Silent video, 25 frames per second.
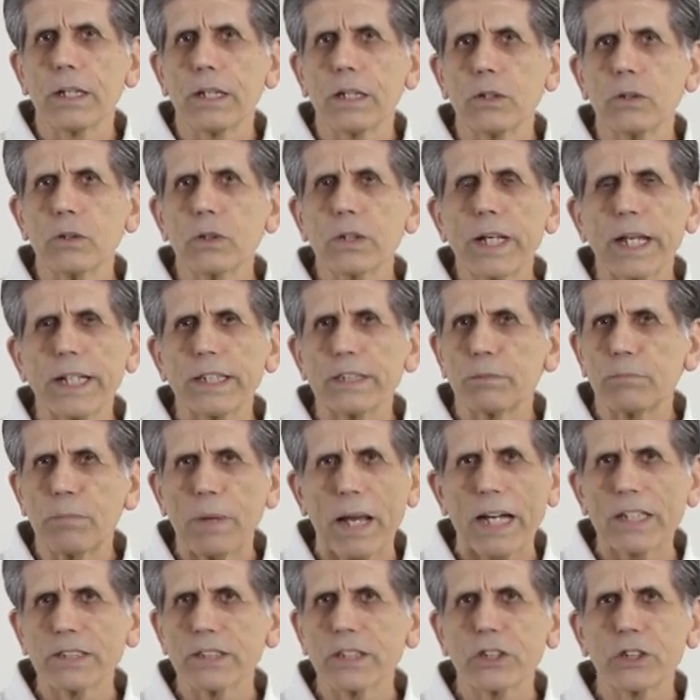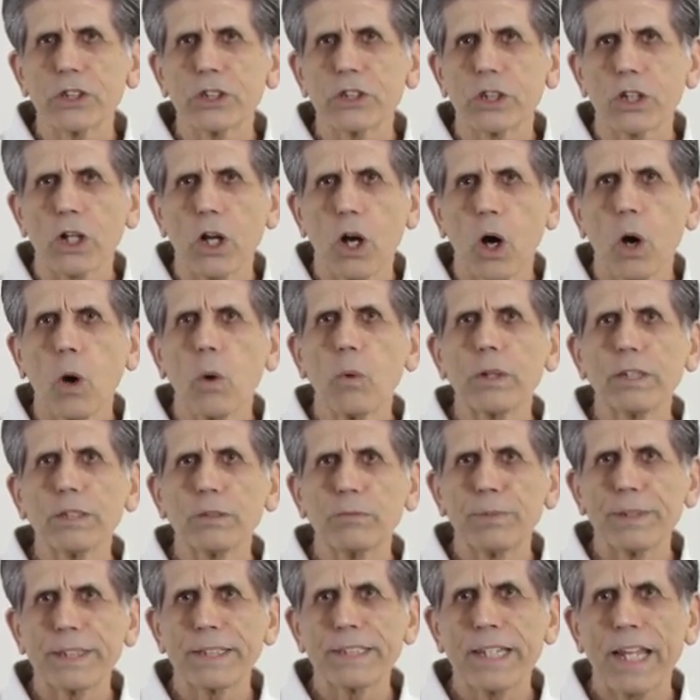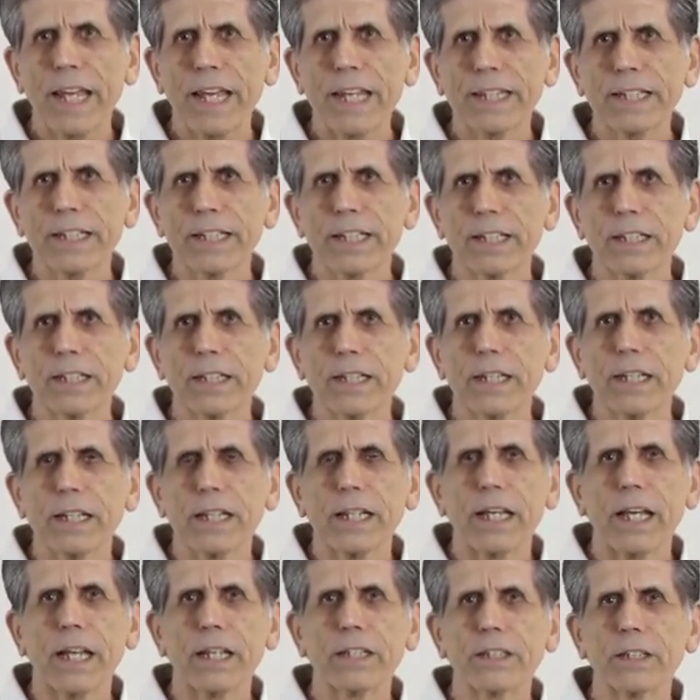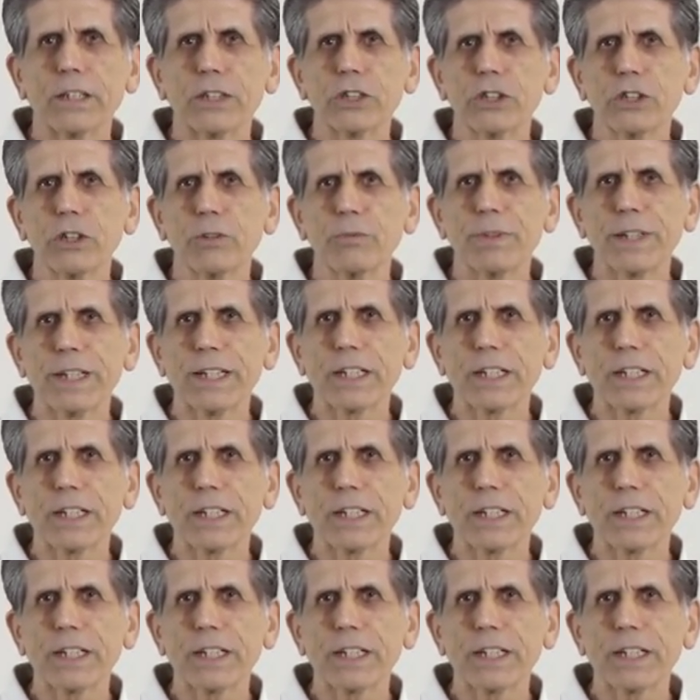Uke's balance should always be taken, and there should be